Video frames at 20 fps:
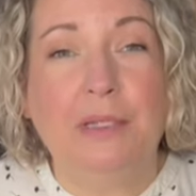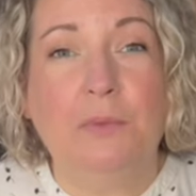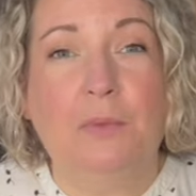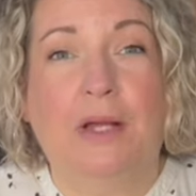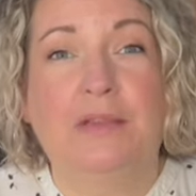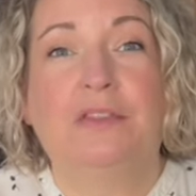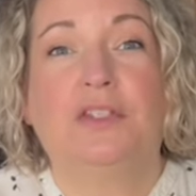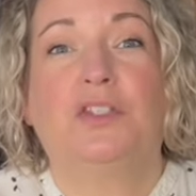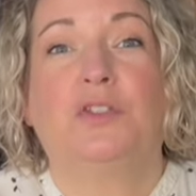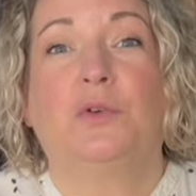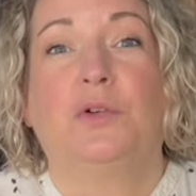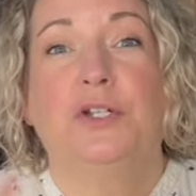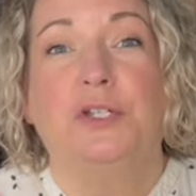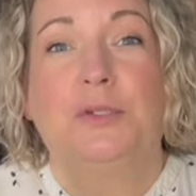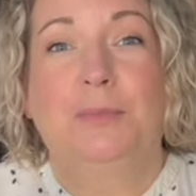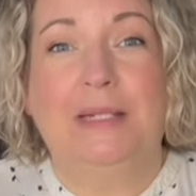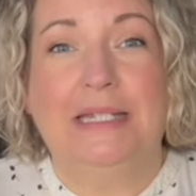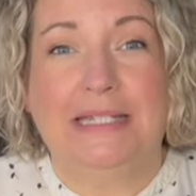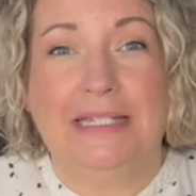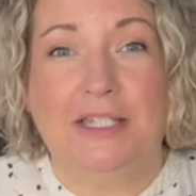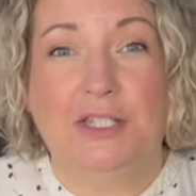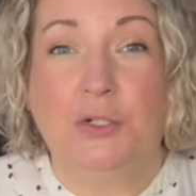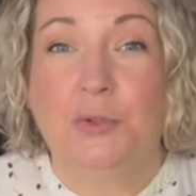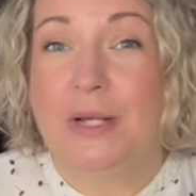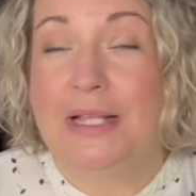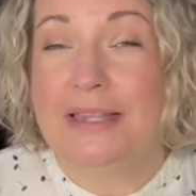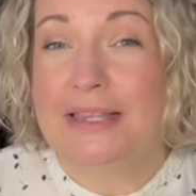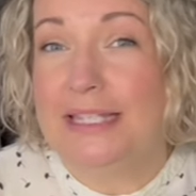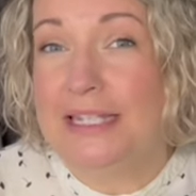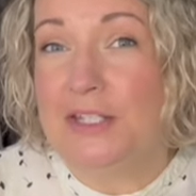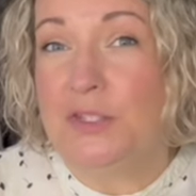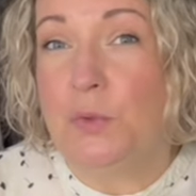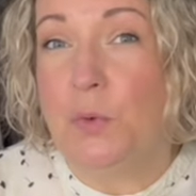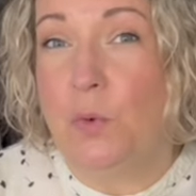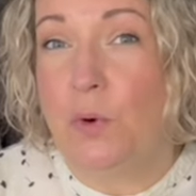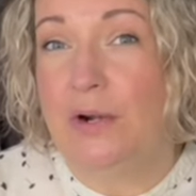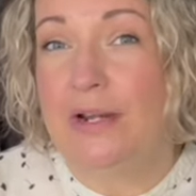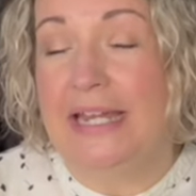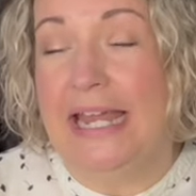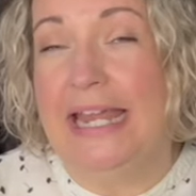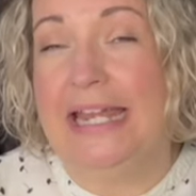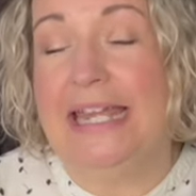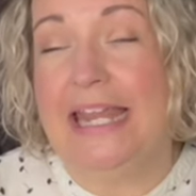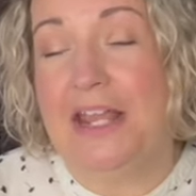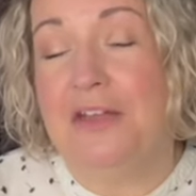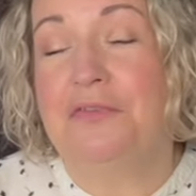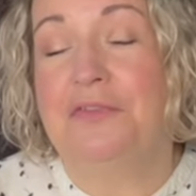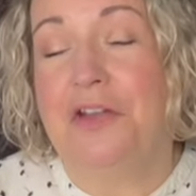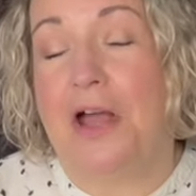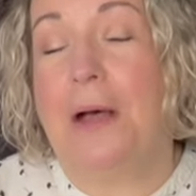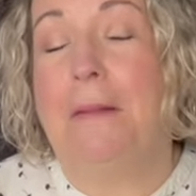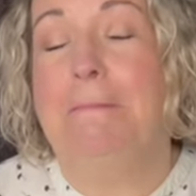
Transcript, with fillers: want the storage pieces to at least coordinate, if not